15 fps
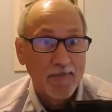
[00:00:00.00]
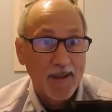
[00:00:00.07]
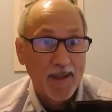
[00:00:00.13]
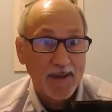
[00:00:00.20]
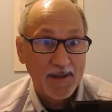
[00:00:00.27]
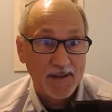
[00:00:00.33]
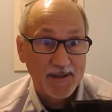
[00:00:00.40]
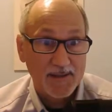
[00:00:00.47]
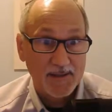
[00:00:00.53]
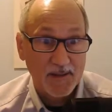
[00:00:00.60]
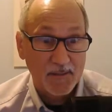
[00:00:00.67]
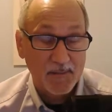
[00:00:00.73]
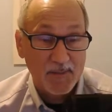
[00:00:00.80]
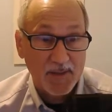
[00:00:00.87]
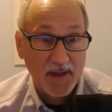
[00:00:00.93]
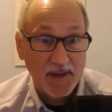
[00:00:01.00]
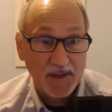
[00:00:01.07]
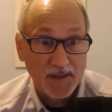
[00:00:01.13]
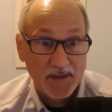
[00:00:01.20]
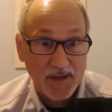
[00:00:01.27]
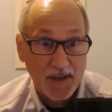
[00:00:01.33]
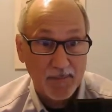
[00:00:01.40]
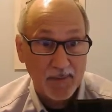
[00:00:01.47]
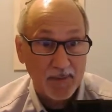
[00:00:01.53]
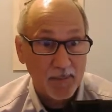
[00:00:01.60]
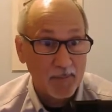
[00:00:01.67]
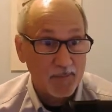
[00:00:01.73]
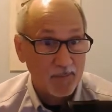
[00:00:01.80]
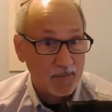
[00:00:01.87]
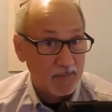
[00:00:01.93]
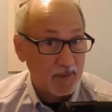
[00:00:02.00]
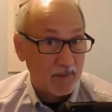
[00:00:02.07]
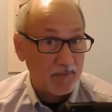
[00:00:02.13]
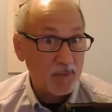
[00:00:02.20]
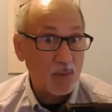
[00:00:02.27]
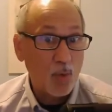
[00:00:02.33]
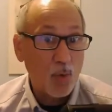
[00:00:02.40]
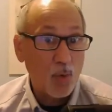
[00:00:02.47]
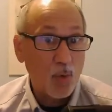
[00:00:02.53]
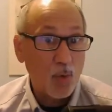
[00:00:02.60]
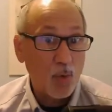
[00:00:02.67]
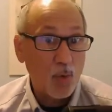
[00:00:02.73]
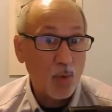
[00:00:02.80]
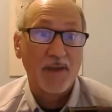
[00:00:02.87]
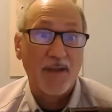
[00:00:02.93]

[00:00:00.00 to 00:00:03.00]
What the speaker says: And in this second example, a few quarter notes